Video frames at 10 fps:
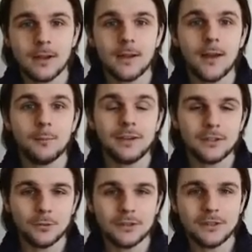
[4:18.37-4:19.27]
be
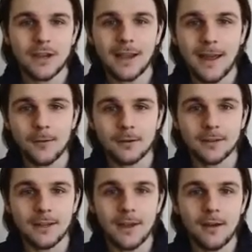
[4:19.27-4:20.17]
sure to check out
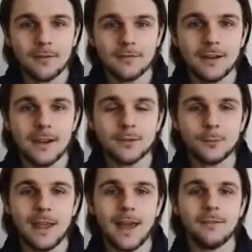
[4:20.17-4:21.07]
the other videos
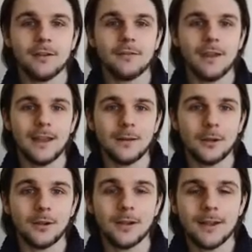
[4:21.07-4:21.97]
we have
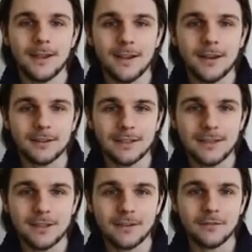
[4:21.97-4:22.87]
available in our
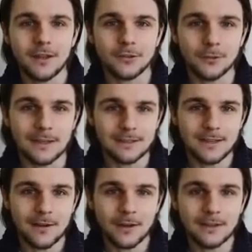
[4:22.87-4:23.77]
Teaching Virtually
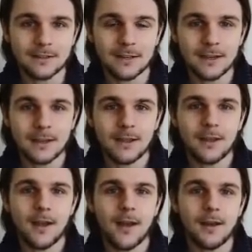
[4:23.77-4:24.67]
series.
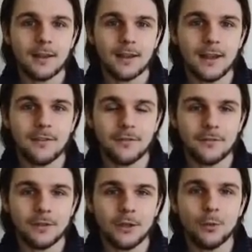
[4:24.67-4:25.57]
If
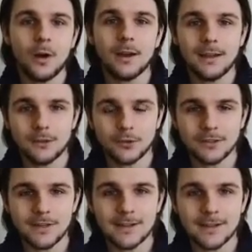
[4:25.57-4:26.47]
you are
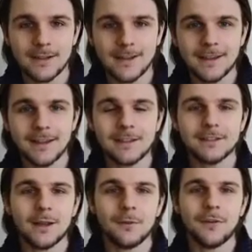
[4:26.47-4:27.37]
interested in
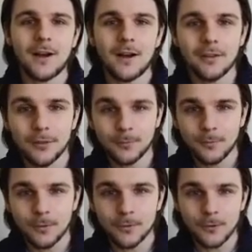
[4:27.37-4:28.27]
some of our
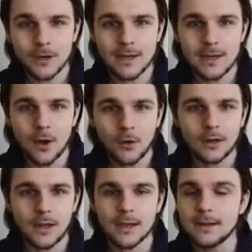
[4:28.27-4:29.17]
free
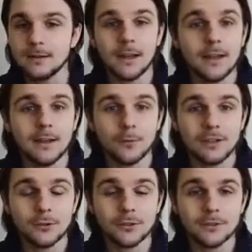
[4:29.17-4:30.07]
online learning
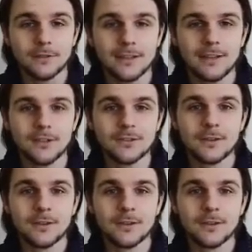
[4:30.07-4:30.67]
resources for teachers,